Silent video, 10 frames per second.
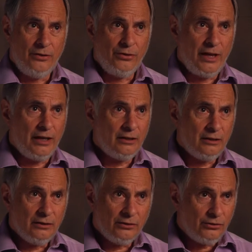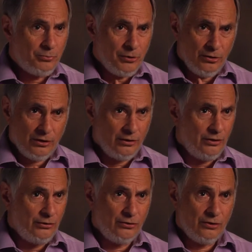That spirit
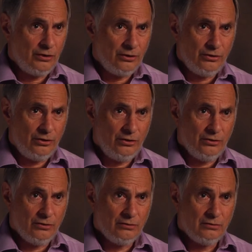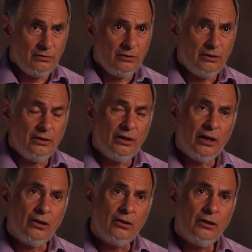is going to continue. Now,